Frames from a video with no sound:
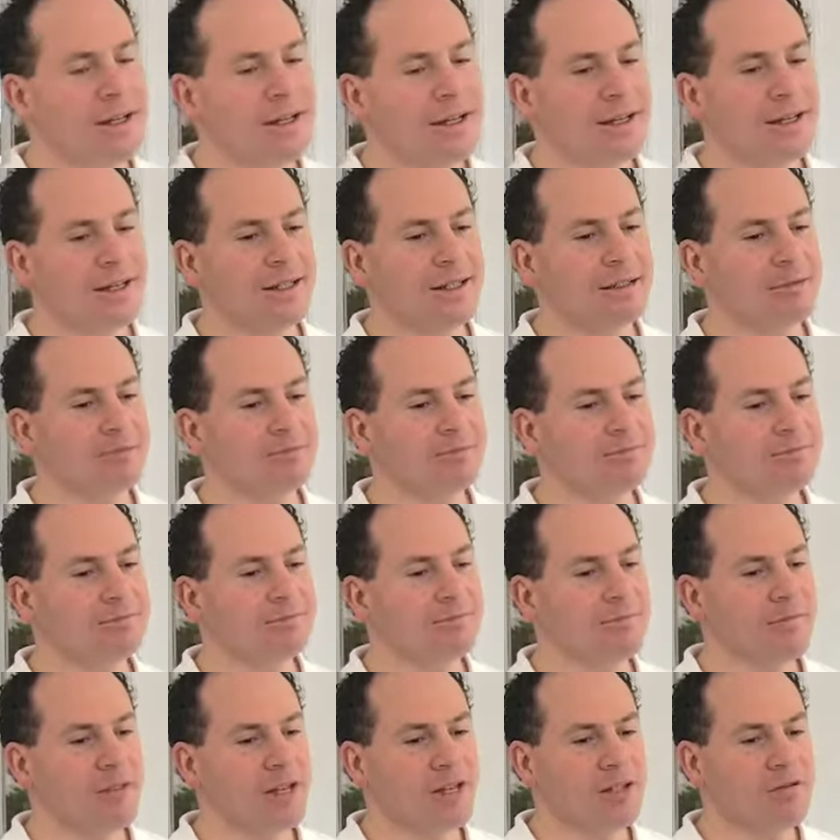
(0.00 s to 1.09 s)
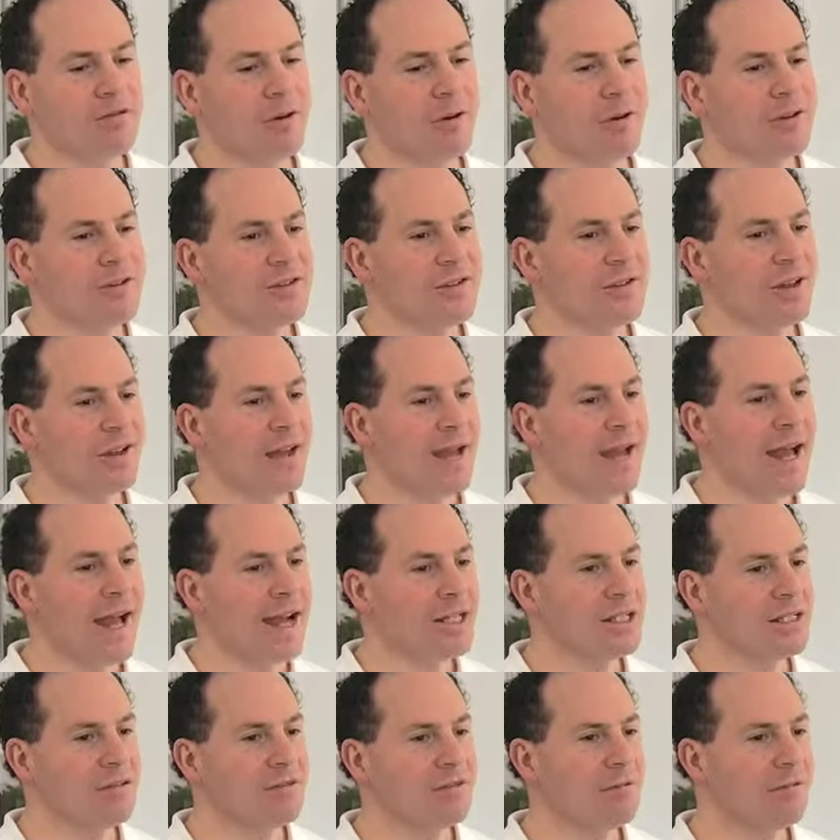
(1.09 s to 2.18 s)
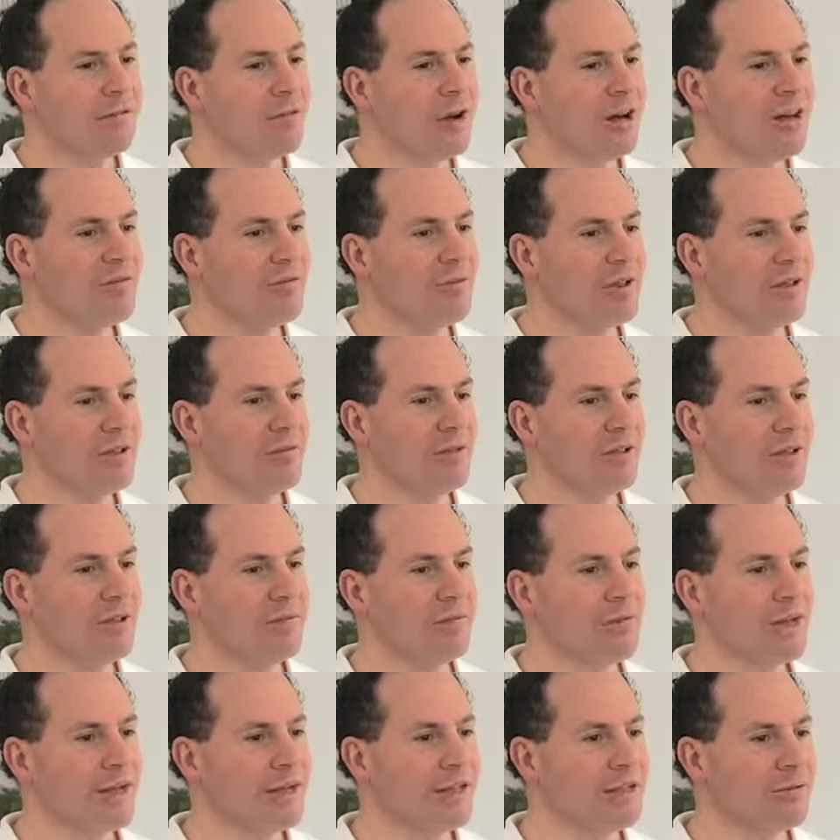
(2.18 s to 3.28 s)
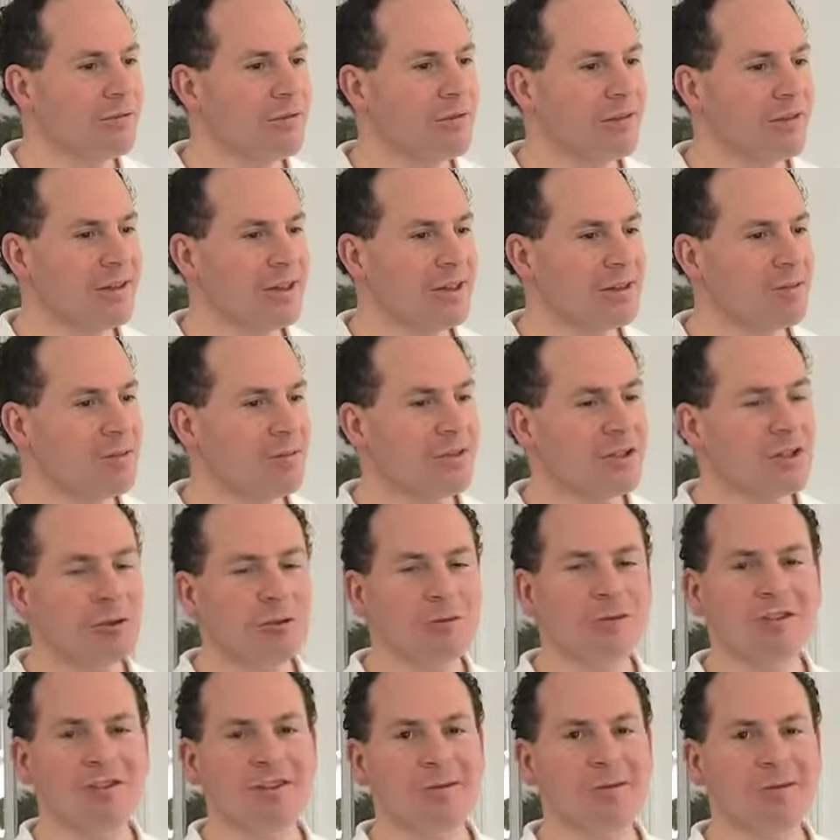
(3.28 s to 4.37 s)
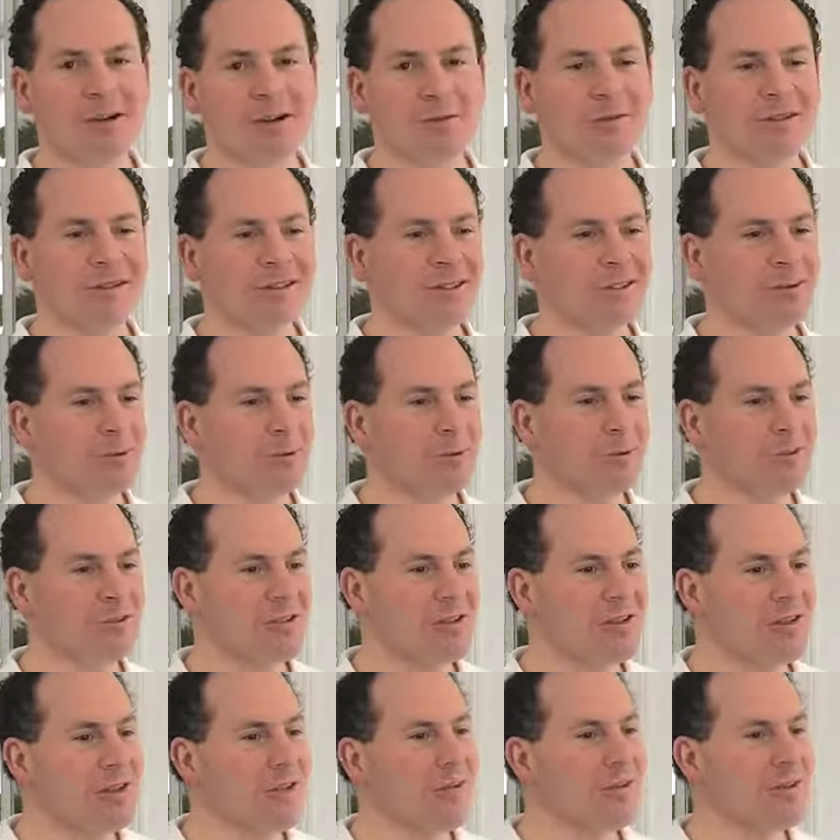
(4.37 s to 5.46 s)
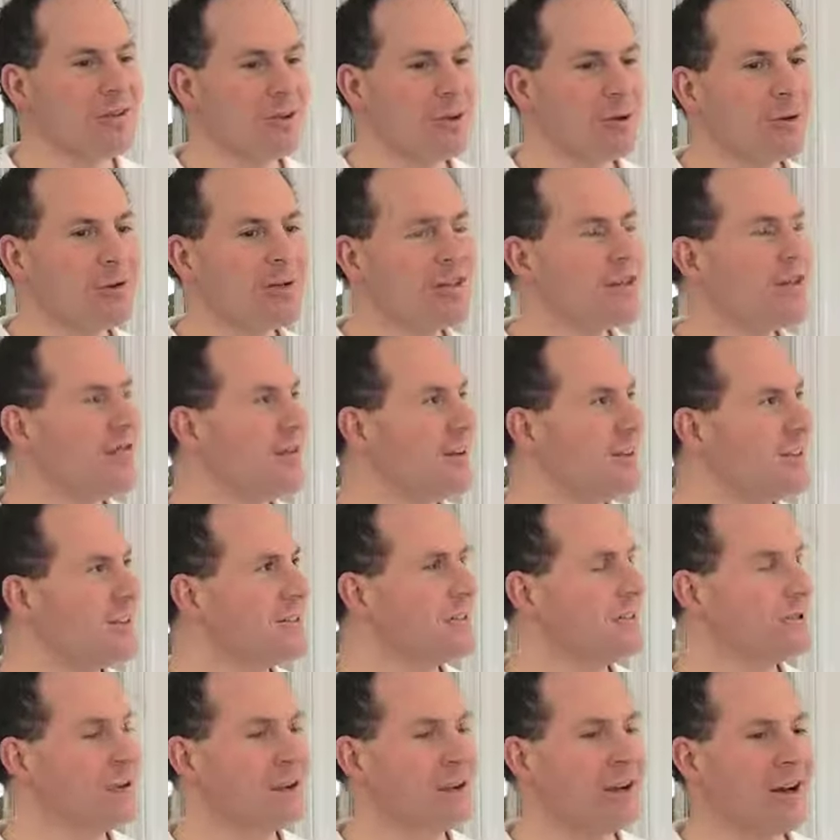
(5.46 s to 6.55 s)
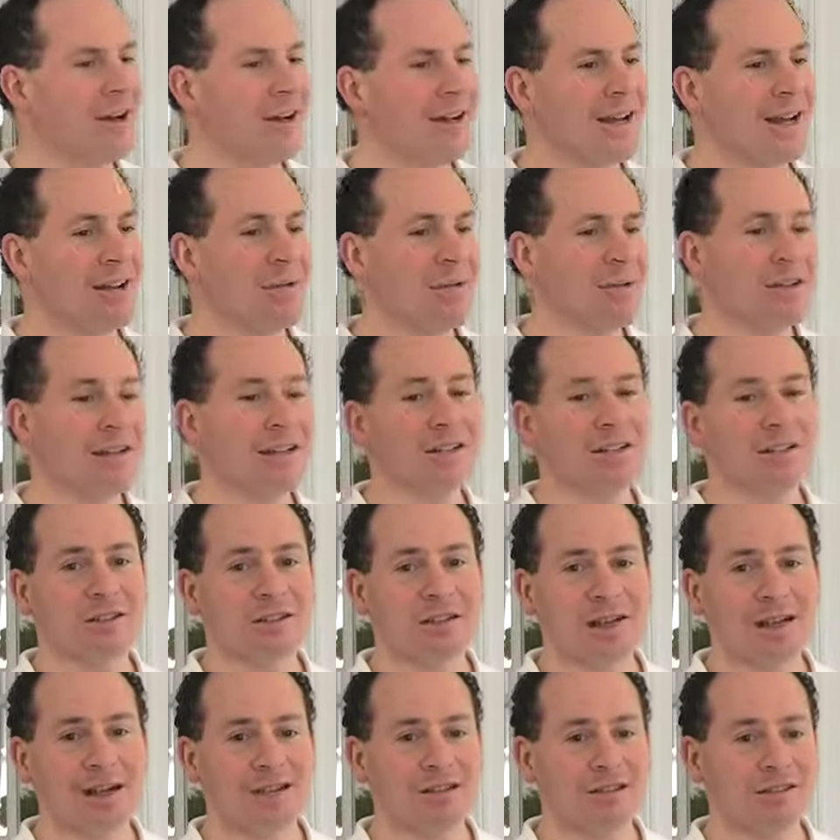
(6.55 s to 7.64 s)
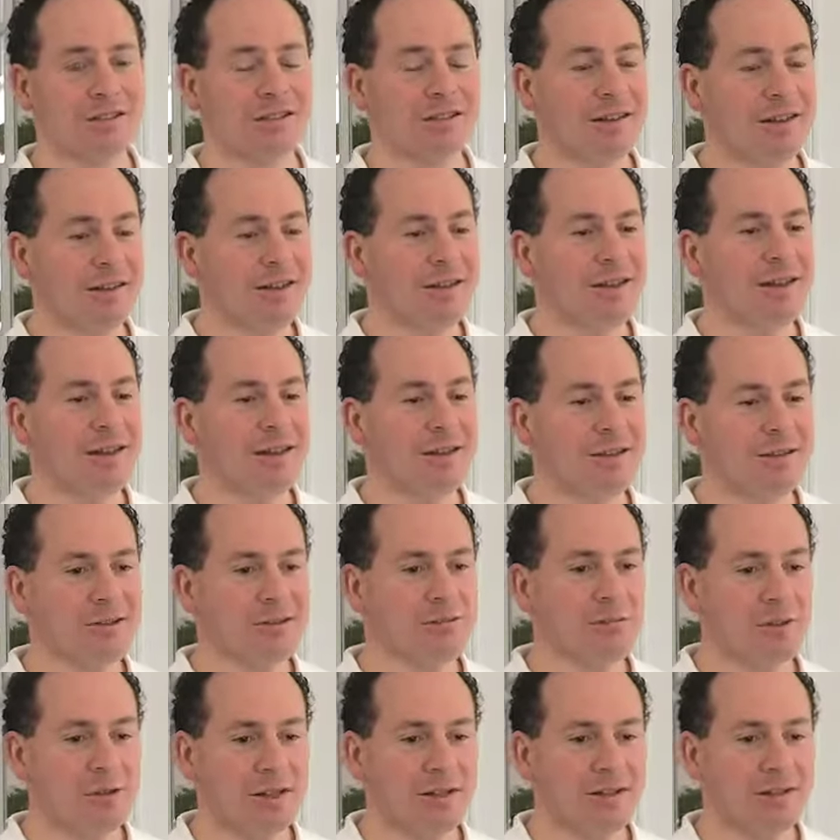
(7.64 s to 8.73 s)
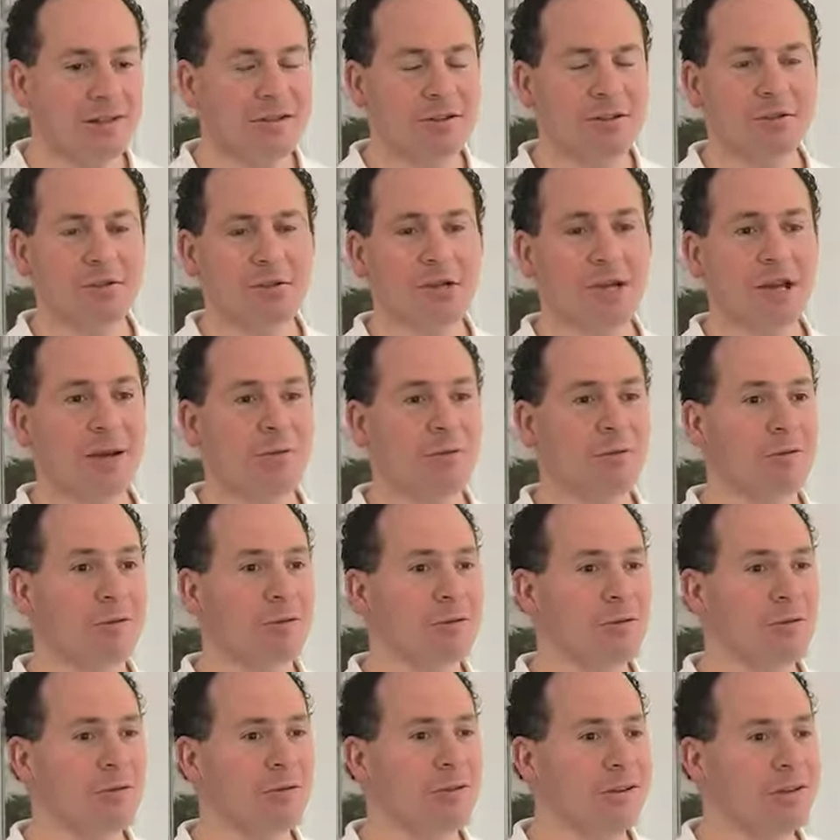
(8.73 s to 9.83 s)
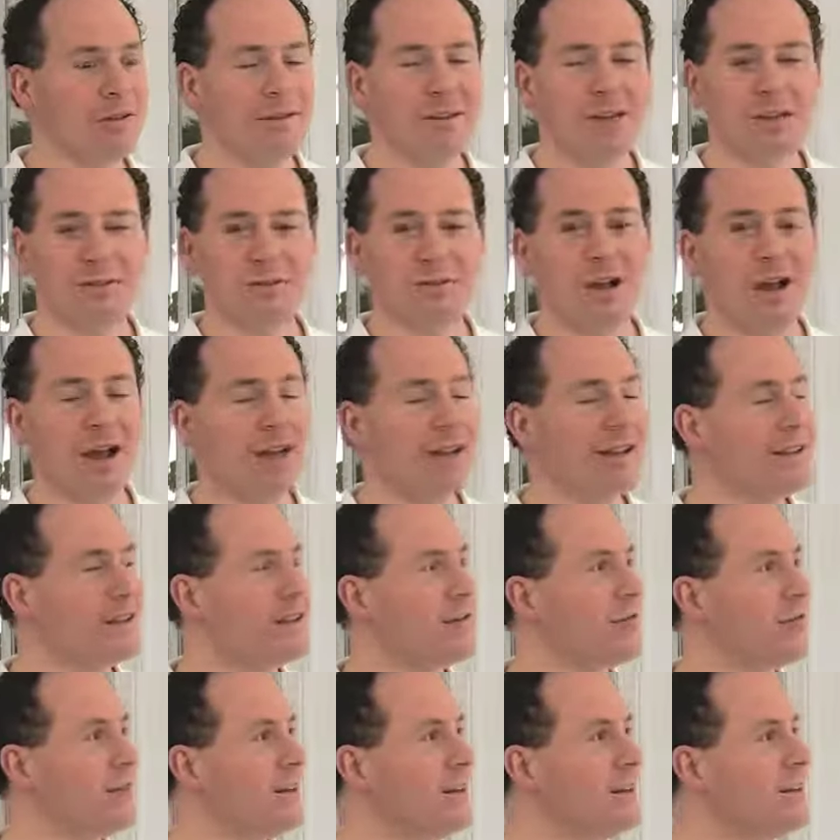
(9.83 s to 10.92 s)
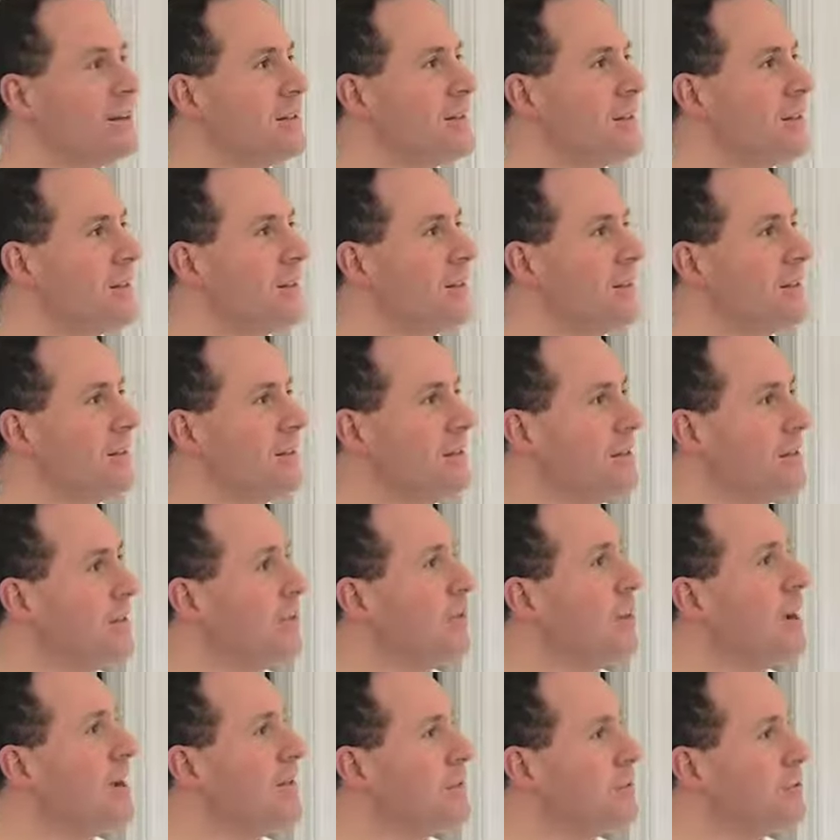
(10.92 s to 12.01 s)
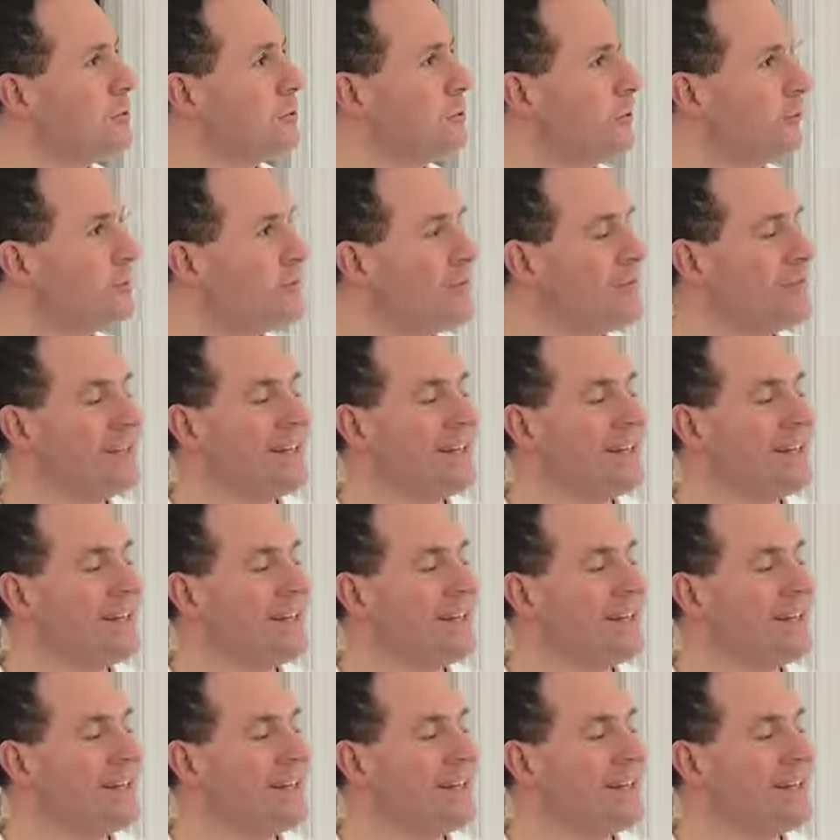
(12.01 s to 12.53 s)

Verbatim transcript: Um, As far as active involvement in, in many different things with children in the public schools, there's always events going on. I was actually asked uh, this week to chaperone this Friday's event at the Needham High School.